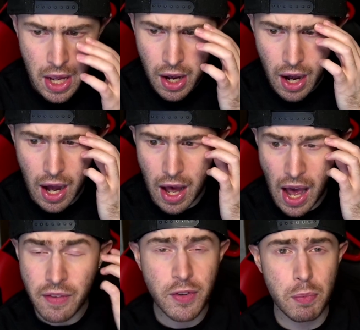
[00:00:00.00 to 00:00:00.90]
I
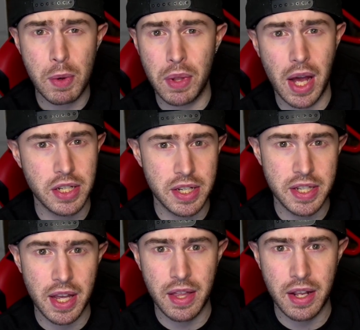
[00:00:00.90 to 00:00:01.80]
had a few people actually
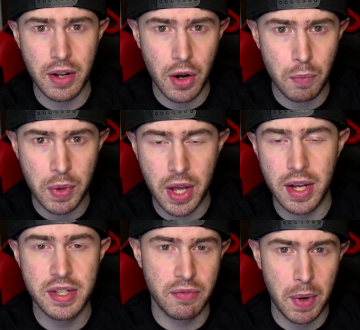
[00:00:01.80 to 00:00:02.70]
say that, you know,
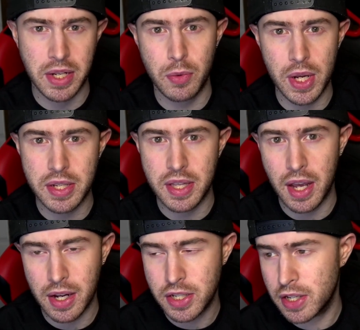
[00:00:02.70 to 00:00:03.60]
because of my tweets, they
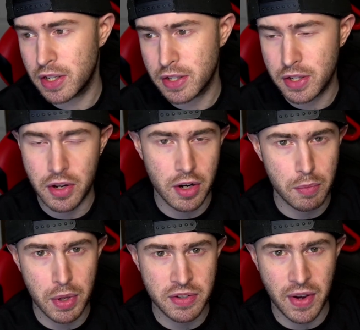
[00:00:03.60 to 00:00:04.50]
actually secured a
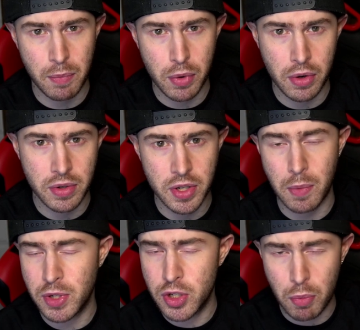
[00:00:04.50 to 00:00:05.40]
PS5 pre-order. So
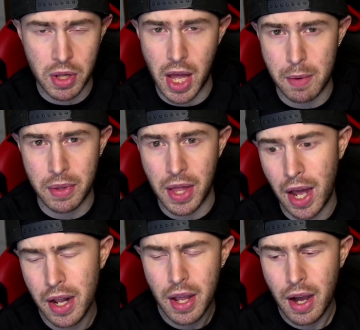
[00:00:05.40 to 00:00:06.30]
I'm super glad about
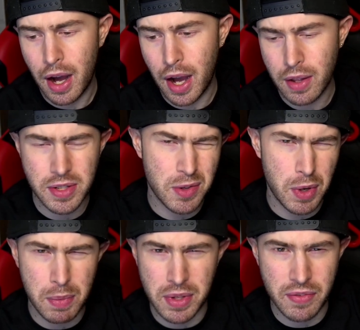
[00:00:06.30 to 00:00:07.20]
that. I also
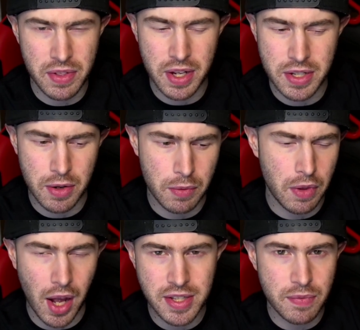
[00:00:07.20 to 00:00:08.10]
tweet about different things, you
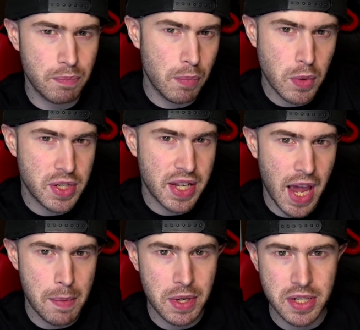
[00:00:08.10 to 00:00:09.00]
know, mostly
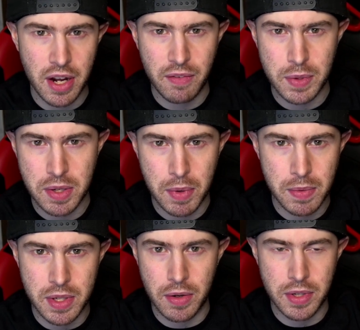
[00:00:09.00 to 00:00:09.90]
gaming stuff, but
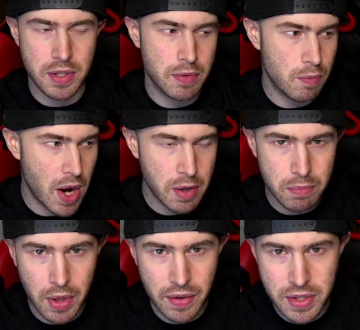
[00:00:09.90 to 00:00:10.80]
sometimes, you know, just random
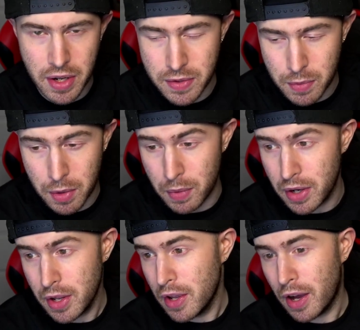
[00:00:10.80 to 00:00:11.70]
life stuff as well. But
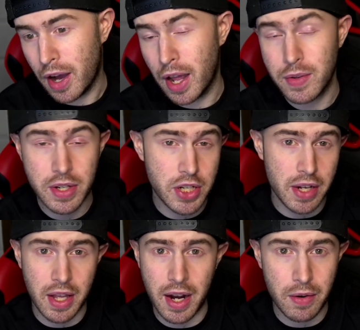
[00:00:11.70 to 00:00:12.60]
anyways, you can check
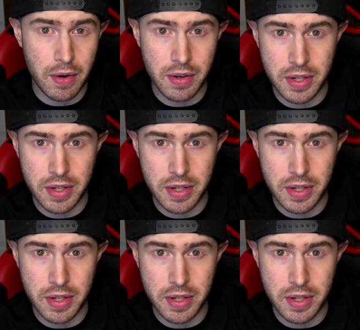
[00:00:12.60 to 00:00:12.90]
that out. Our